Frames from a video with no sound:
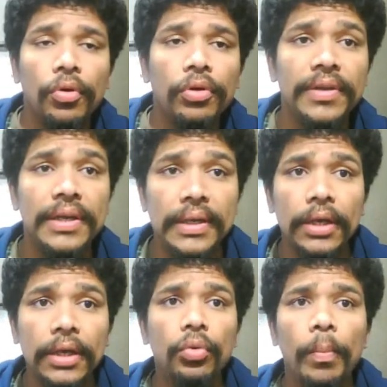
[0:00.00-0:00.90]
we
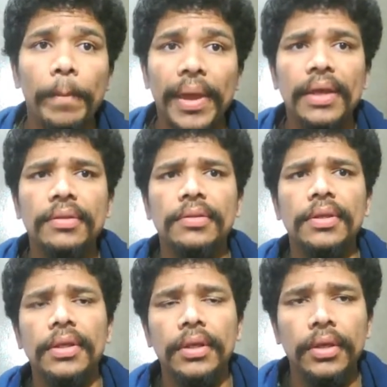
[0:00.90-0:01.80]
need to make
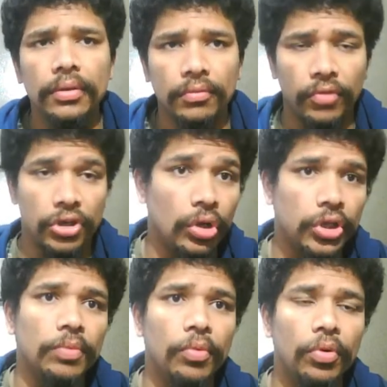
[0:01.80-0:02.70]
the virtual
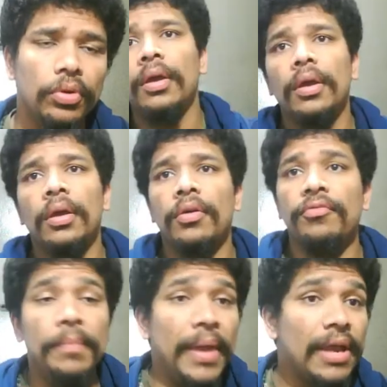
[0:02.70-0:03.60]
keyboard.
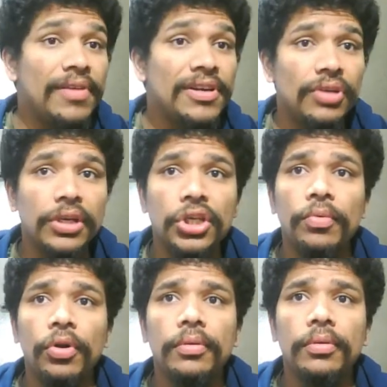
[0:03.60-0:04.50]
We make virtual
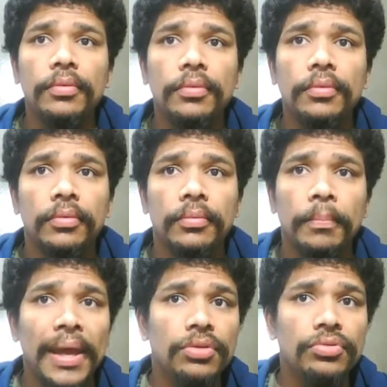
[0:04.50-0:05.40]
keyboard
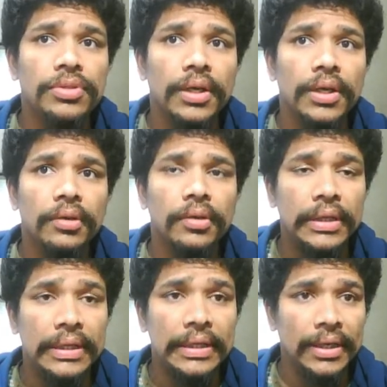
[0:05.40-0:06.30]
by using
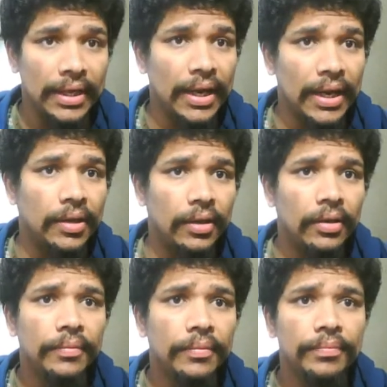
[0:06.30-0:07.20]
tk
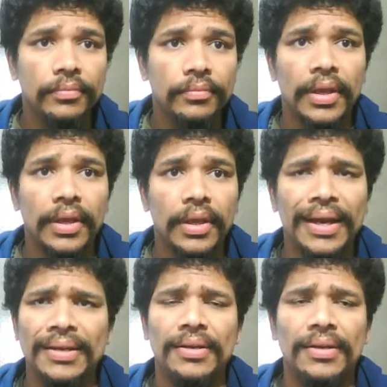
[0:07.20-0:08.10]
enter. It
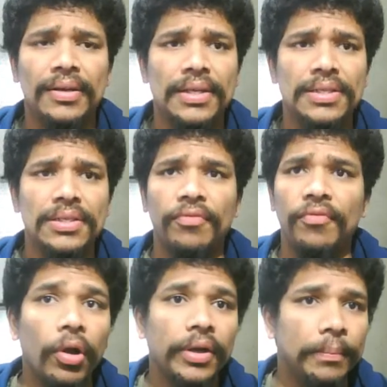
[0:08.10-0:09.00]
is
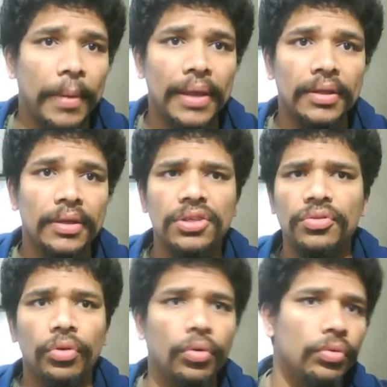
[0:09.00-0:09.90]
default in Python. You
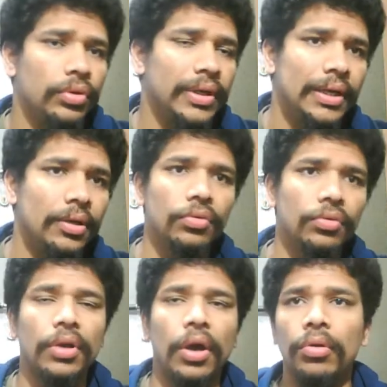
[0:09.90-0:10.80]
no need to
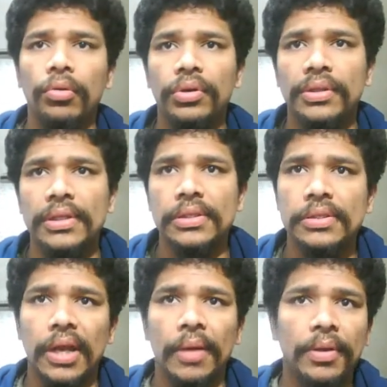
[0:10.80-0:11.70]
download this
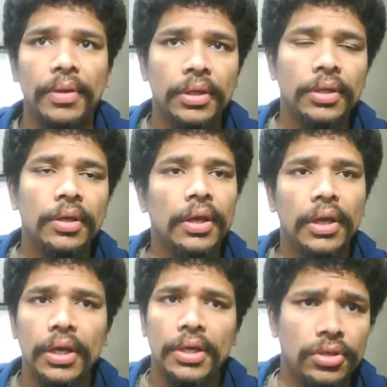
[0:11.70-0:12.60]
library.
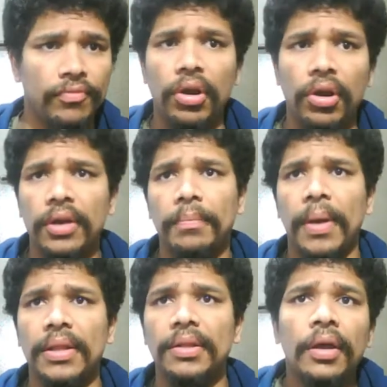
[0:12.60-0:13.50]
It is default in
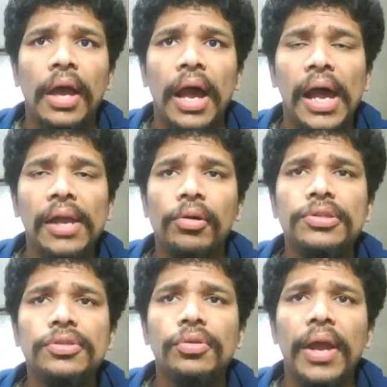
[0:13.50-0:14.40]
Python. I
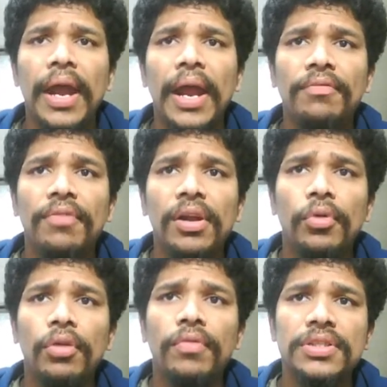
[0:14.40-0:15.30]
also add one
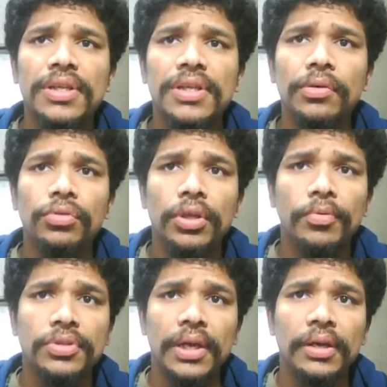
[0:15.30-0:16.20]
more function to the
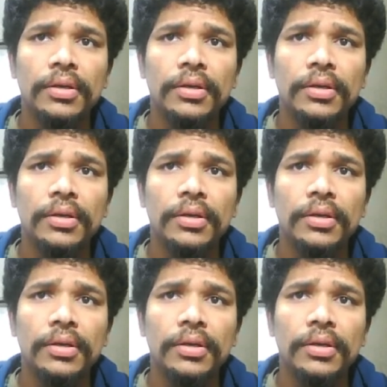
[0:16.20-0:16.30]
project,